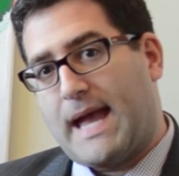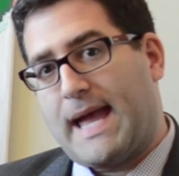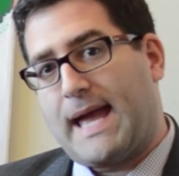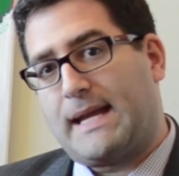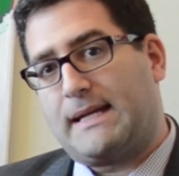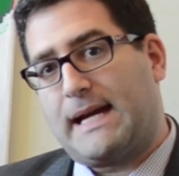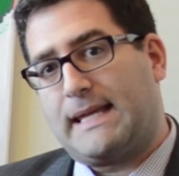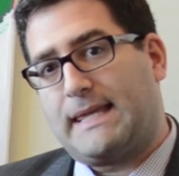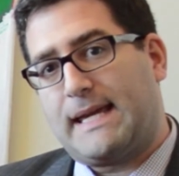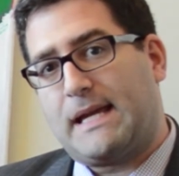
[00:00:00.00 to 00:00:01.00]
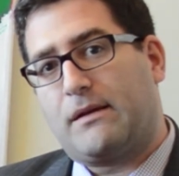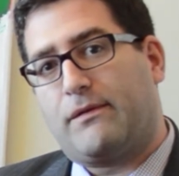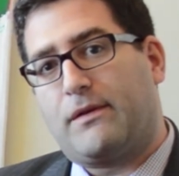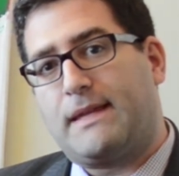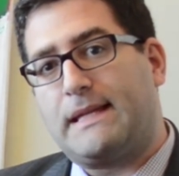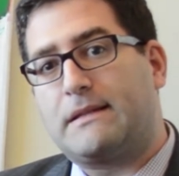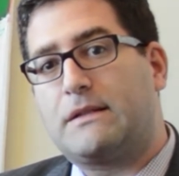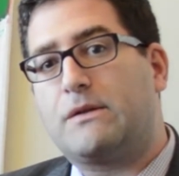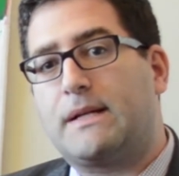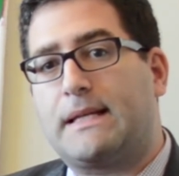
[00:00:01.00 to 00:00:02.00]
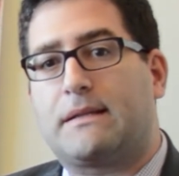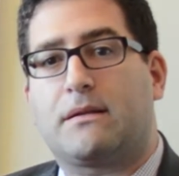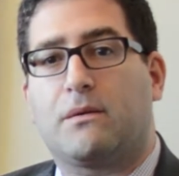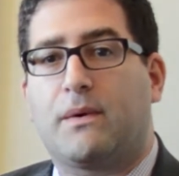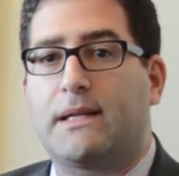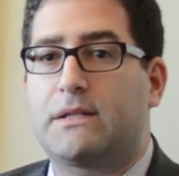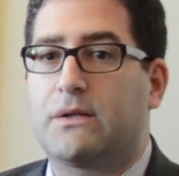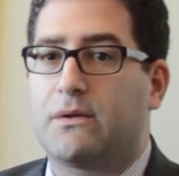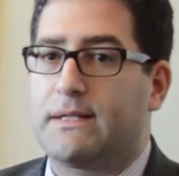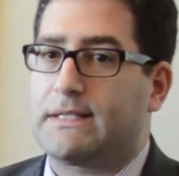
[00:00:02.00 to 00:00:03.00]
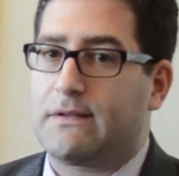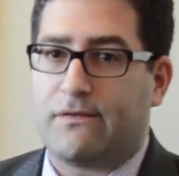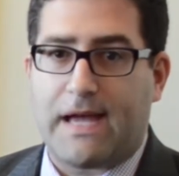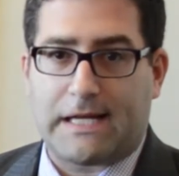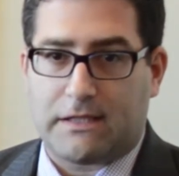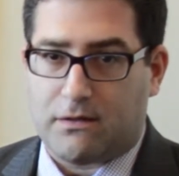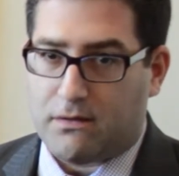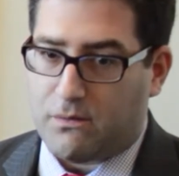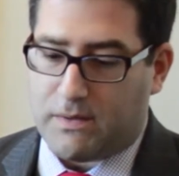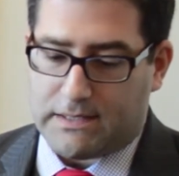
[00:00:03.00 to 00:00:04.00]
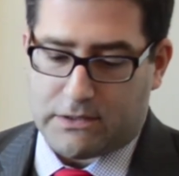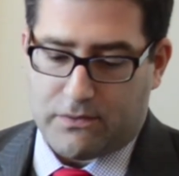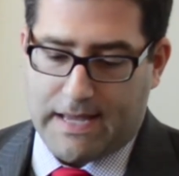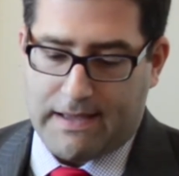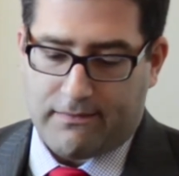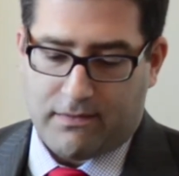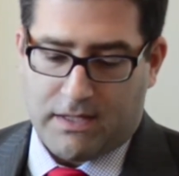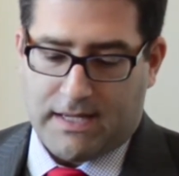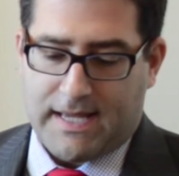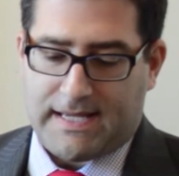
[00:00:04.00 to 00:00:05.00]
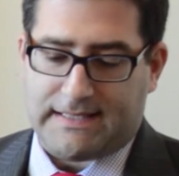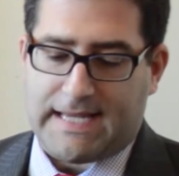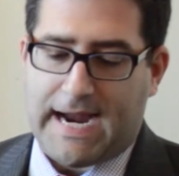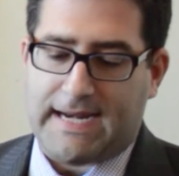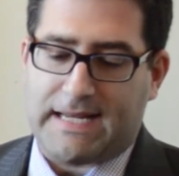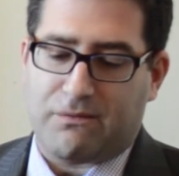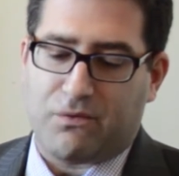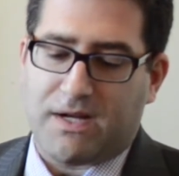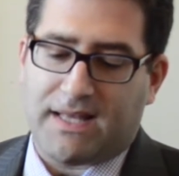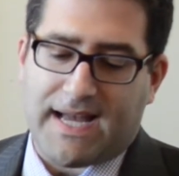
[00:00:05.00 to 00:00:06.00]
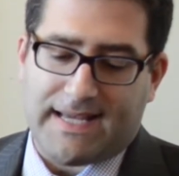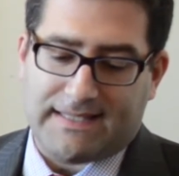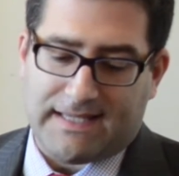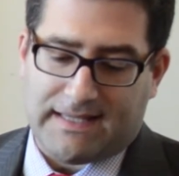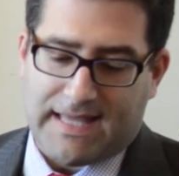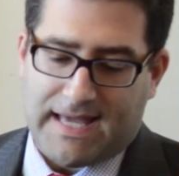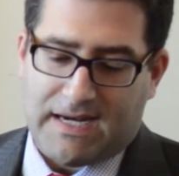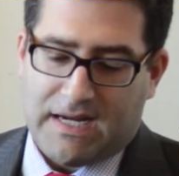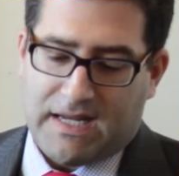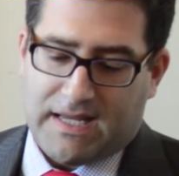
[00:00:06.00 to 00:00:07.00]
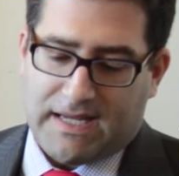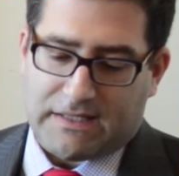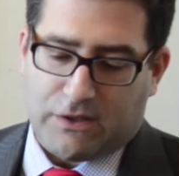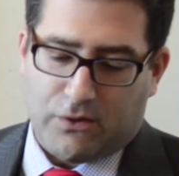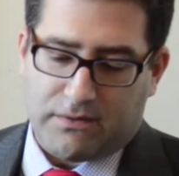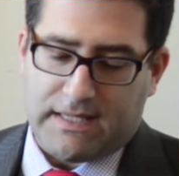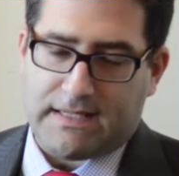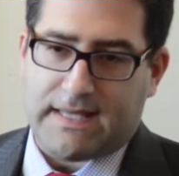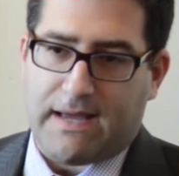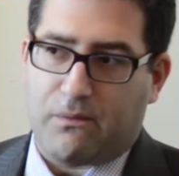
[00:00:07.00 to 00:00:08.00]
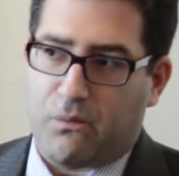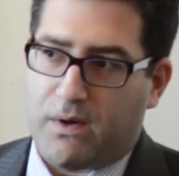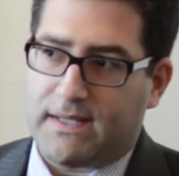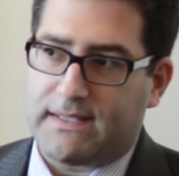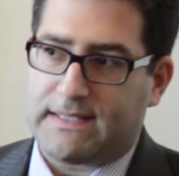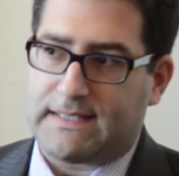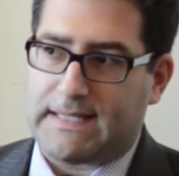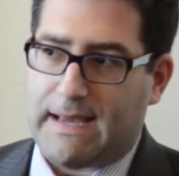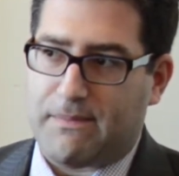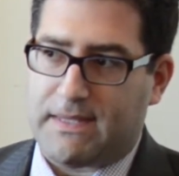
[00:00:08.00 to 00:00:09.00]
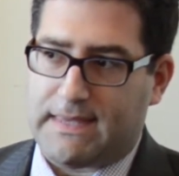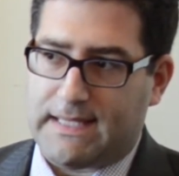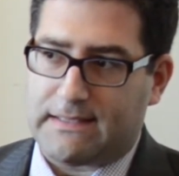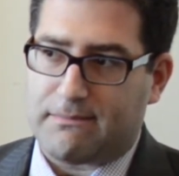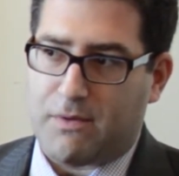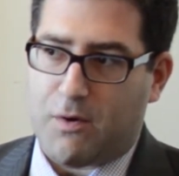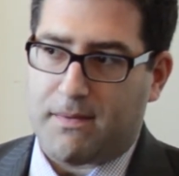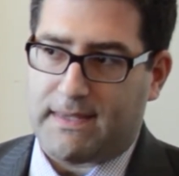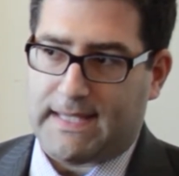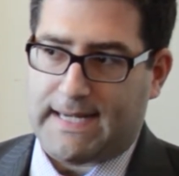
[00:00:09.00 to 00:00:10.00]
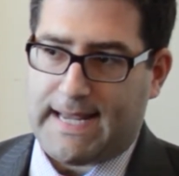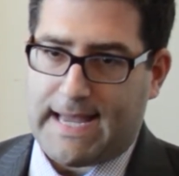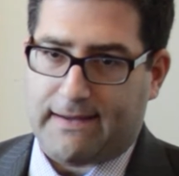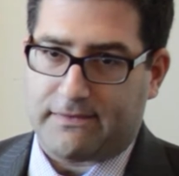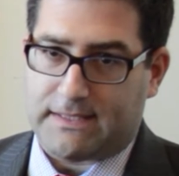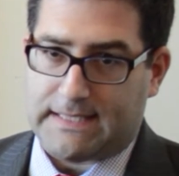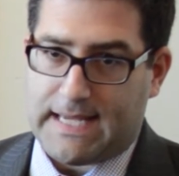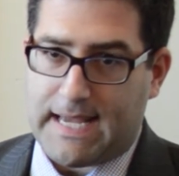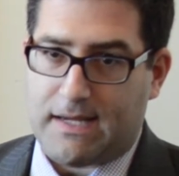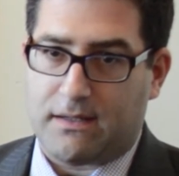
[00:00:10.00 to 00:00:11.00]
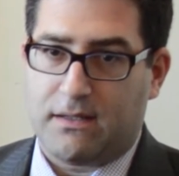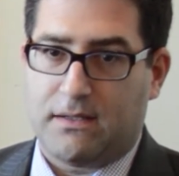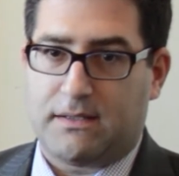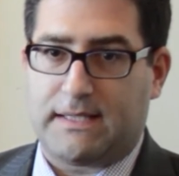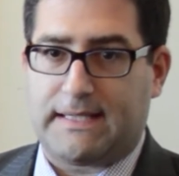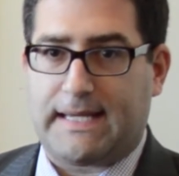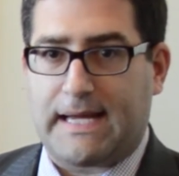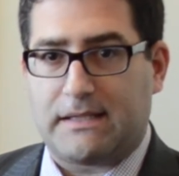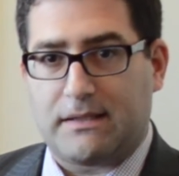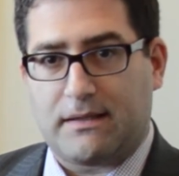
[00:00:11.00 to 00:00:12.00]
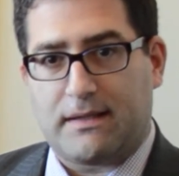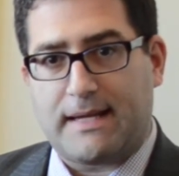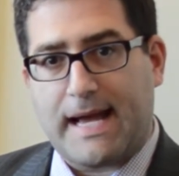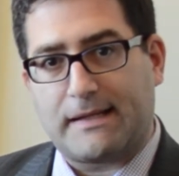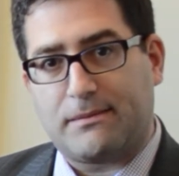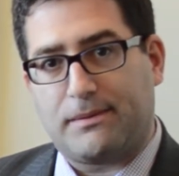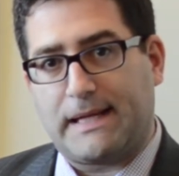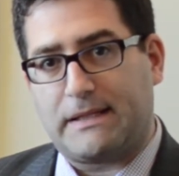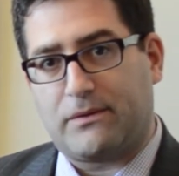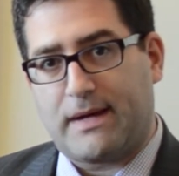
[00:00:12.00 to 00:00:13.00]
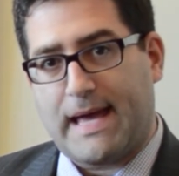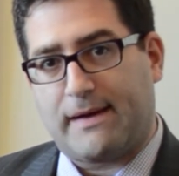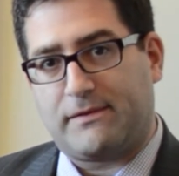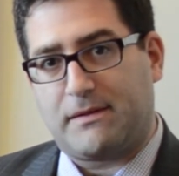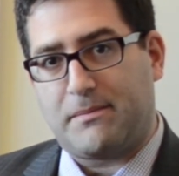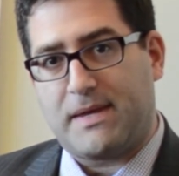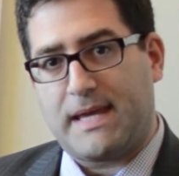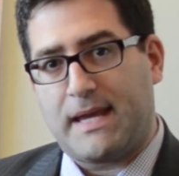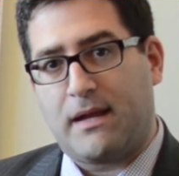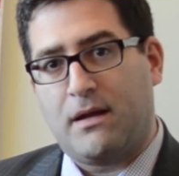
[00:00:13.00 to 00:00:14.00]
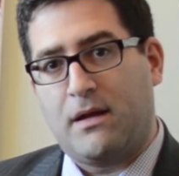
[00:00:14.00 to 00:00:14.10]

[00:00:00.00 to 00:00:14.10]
And I think for these students, the ones who are disaffected are the ones who have anxiety, realizing that it's only that one step in this moment that I have to take to get to the next place where I have to be.